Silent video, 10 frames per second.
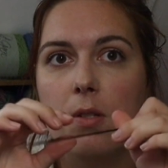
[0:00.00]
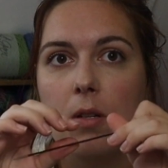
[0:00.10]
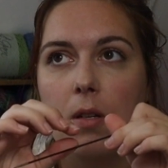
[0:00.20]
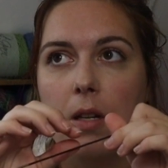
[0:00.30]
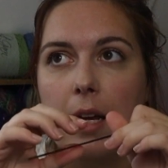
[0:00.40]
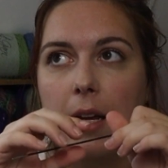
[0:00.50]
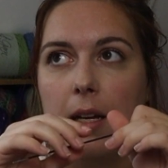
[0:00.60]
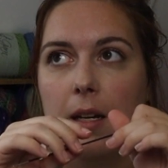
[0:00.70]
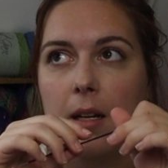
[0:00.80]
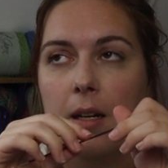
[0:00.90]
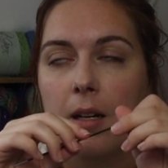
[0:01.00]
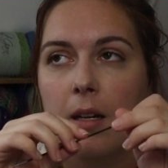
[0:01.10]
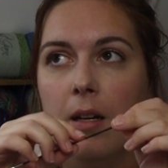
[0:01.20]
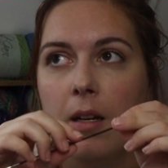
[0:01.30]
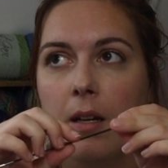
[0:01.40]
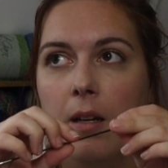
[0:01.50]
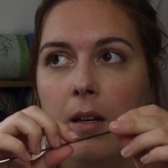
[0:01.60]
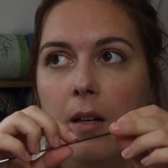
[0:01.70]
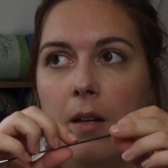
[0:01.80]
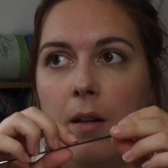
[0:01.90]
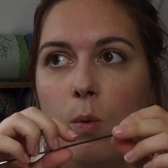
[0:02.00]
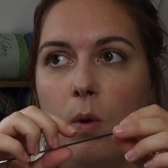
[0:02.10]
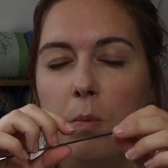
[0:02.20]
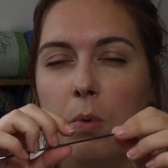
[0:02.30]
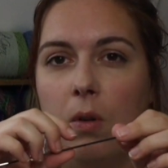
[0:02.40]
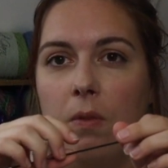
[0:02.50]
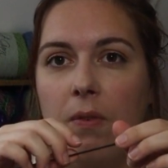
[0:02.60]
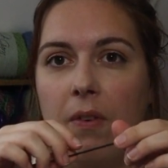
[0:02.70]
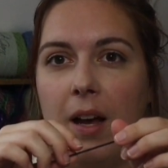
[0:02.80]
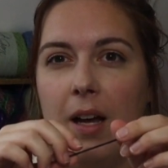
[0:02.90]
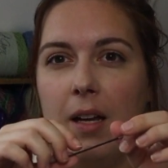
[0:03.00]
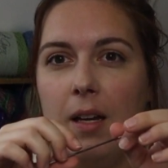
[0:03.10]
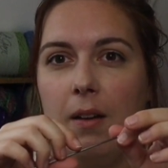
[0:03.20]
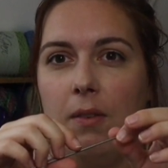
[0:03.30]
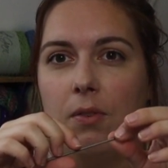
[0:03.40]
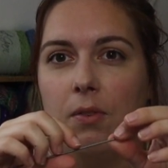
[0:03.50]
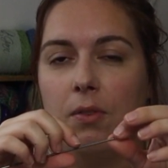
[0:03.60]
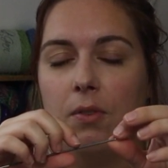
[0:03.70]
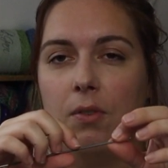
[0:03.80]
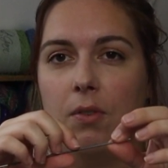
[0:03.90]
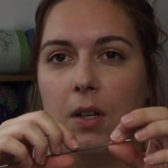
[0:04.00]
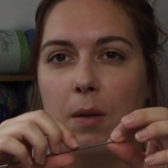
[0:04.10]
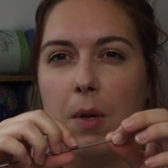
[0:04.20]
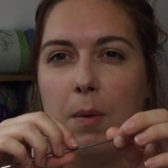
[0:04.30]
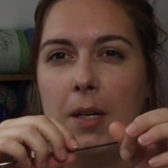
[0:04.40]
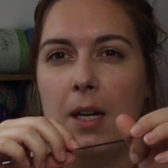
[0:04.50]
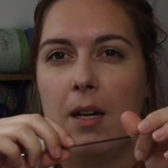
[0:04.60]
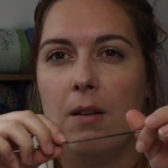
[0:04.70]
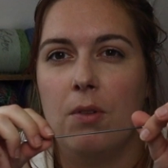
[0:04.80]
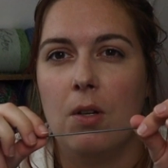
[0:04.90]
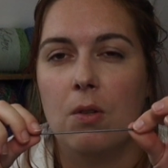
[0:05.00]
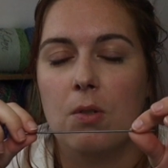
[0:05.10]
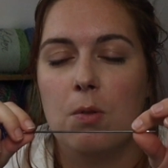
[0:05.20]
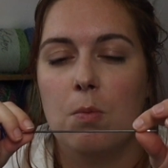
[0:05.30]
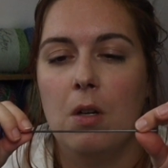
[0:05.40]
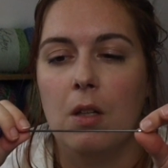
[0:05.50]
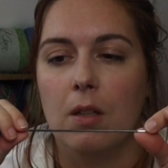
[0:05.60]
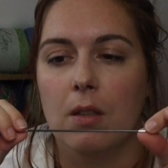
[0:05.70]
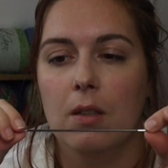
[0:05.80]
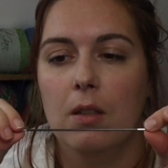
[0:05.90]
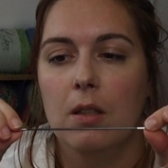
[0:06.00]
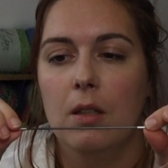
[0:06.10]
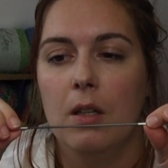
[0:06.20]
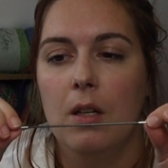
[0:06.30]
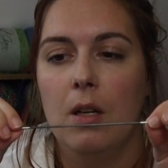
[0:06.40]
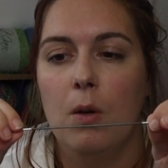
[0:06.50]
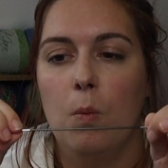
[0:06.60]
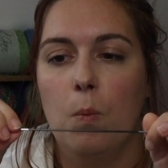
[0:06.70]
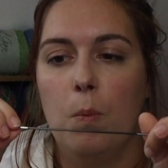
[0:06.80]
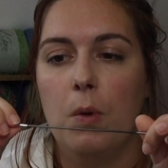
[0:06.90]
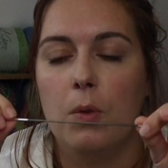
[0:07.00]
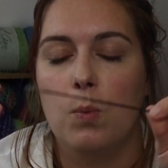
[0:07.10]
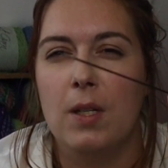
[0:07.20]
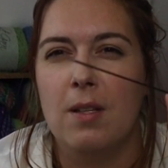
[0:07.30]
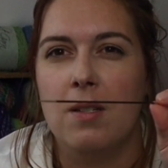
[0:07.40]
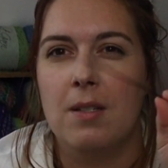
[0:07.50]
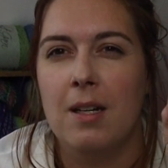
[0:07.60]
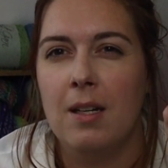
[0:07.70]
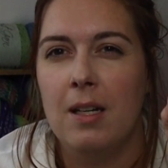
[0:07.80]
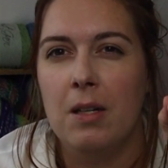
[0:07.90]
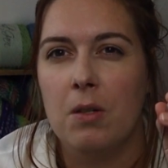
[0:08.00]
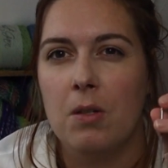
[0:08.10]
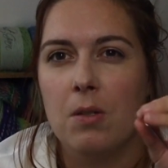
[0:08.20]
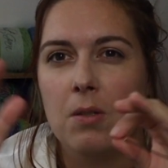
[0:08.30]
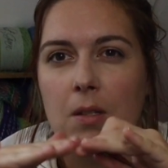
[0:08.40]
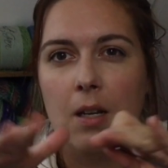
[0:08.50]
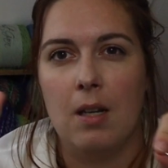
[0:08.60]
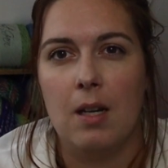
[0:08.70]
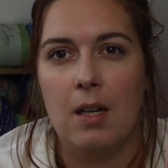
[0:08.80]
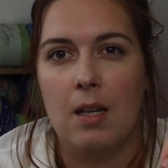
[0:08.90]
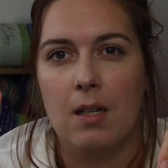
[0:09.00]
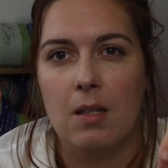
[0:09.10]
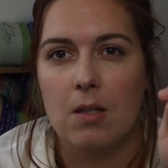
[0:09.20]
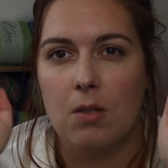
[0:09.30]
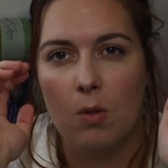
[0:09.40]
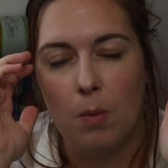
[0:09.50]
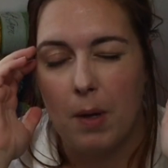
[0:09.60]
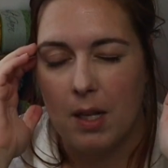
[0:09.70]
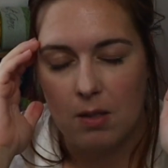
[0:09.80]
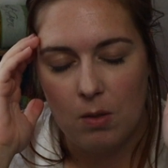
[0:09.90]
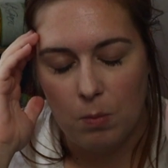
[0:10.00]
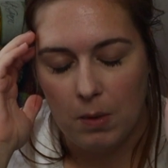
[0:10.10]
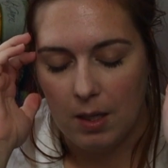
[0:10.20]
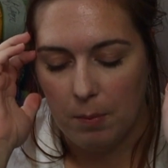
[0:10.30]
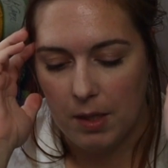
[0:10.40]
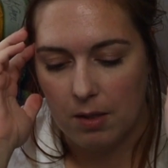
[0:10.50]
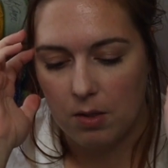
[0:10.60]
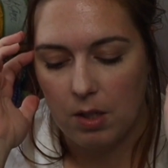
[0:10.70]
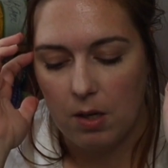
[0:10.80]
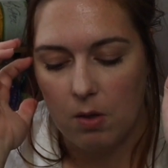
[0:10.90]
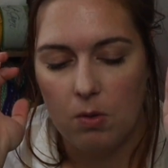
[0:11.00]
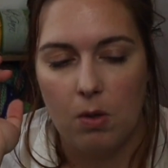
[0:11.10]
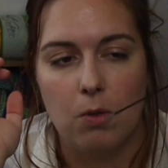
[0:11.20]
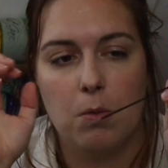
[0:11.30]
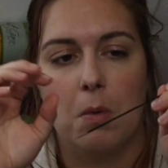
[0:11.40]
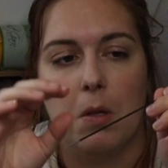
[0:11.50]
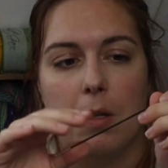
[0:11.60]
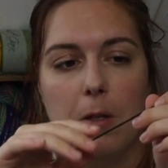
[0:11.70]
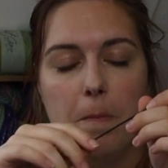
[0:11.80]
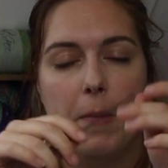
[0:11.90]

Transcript: saw like 1.5, and maybe they even go smaller. But with the zink needles, they stop at 2 millimeters. They don't go smaller.